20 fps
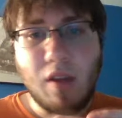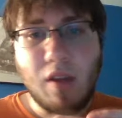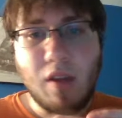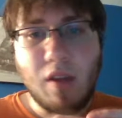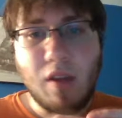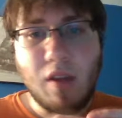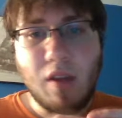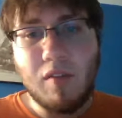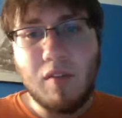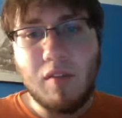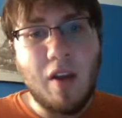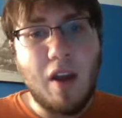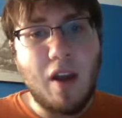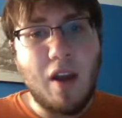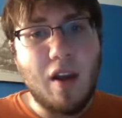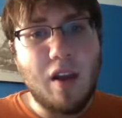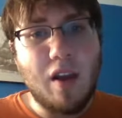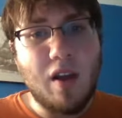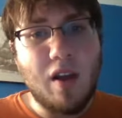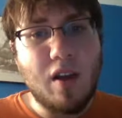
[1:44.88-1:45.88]
There's
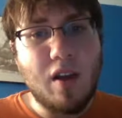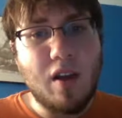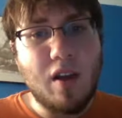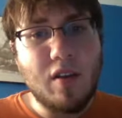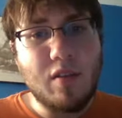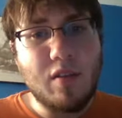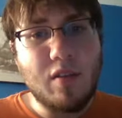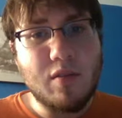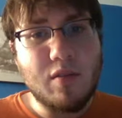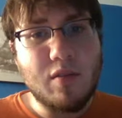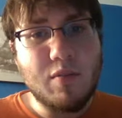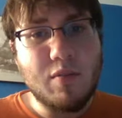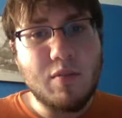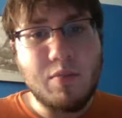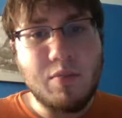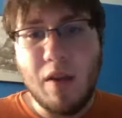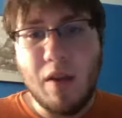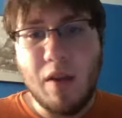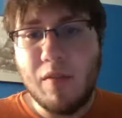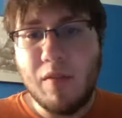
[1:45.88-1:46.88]
a
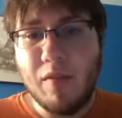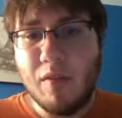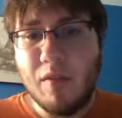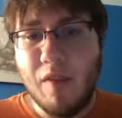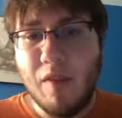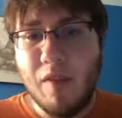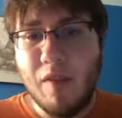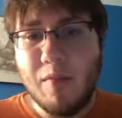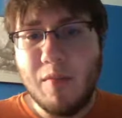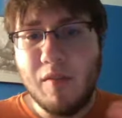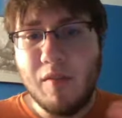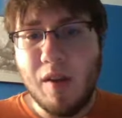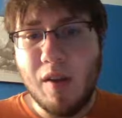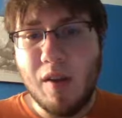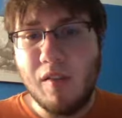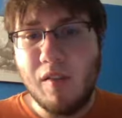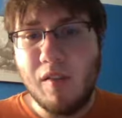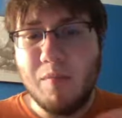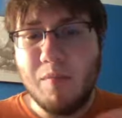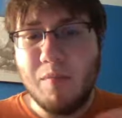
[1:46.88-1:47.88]
lot of other famous
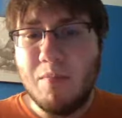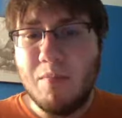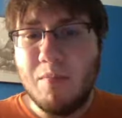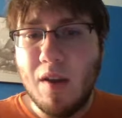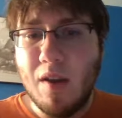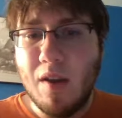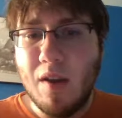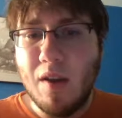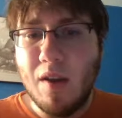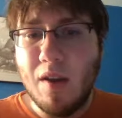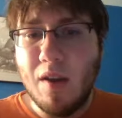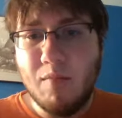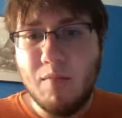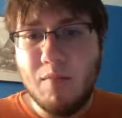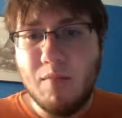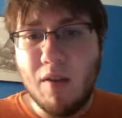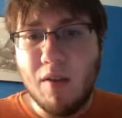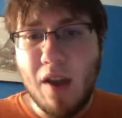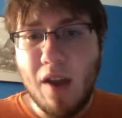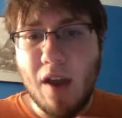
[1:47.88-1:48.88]
phrases,
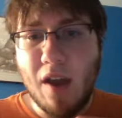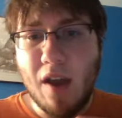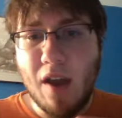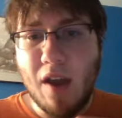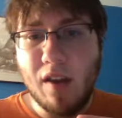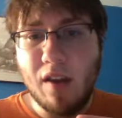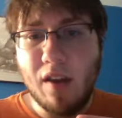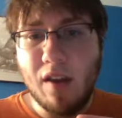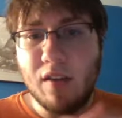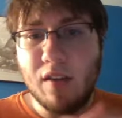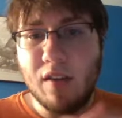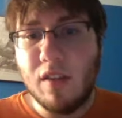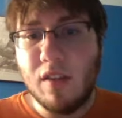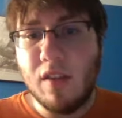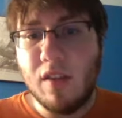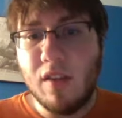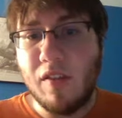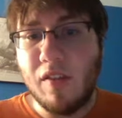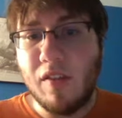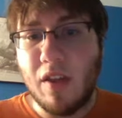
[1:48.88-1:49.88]
mere anarchy, and
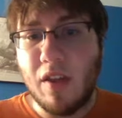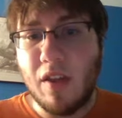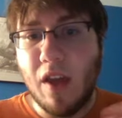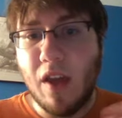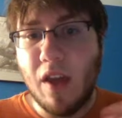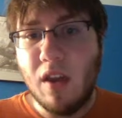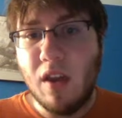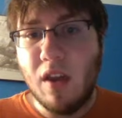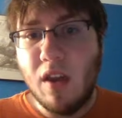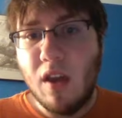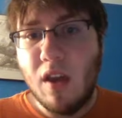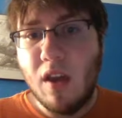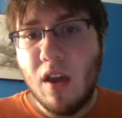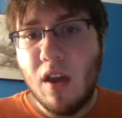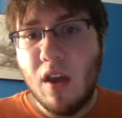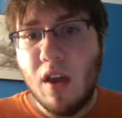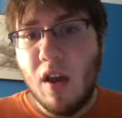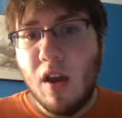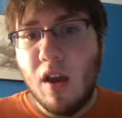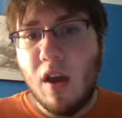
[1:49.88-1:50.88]
things like that.
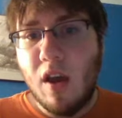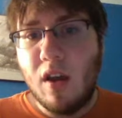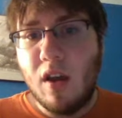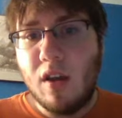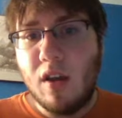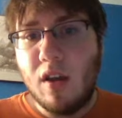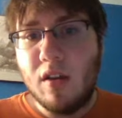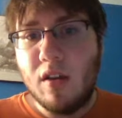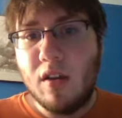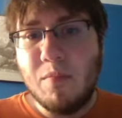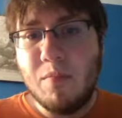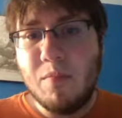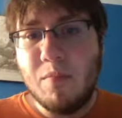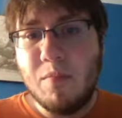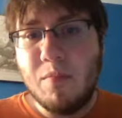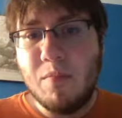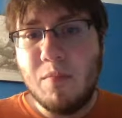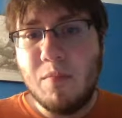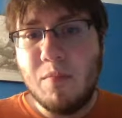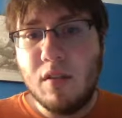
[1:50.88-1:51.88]

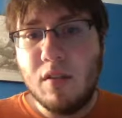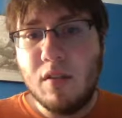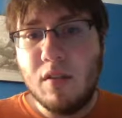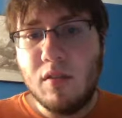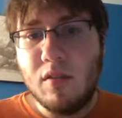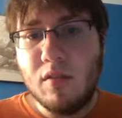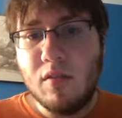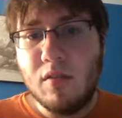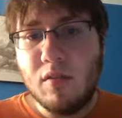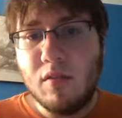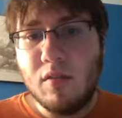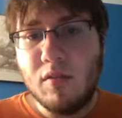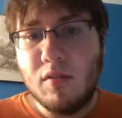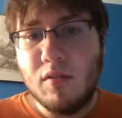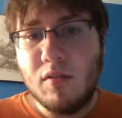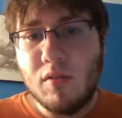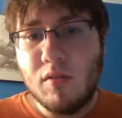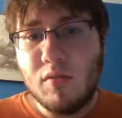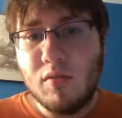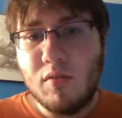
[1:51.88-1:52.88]
But
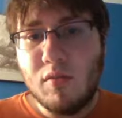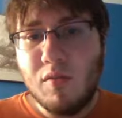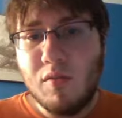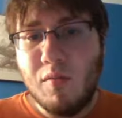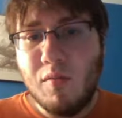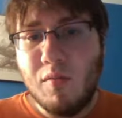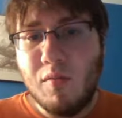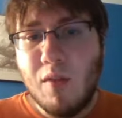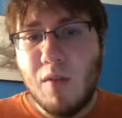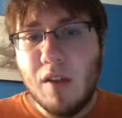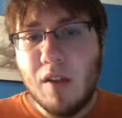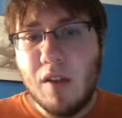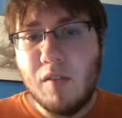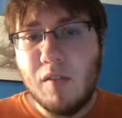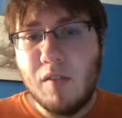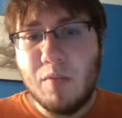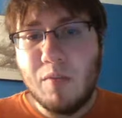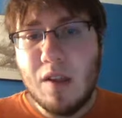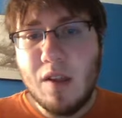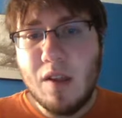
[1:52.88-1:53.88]
what it's
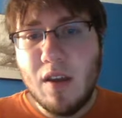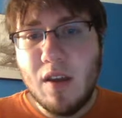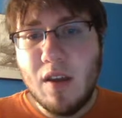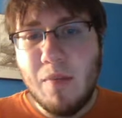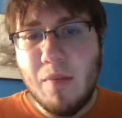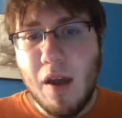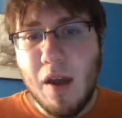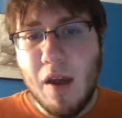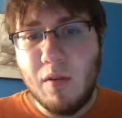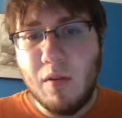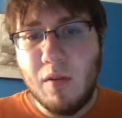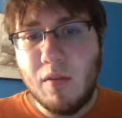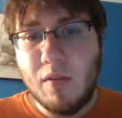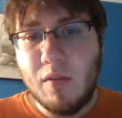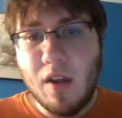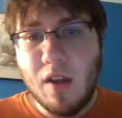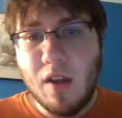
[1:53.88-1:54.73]
really about,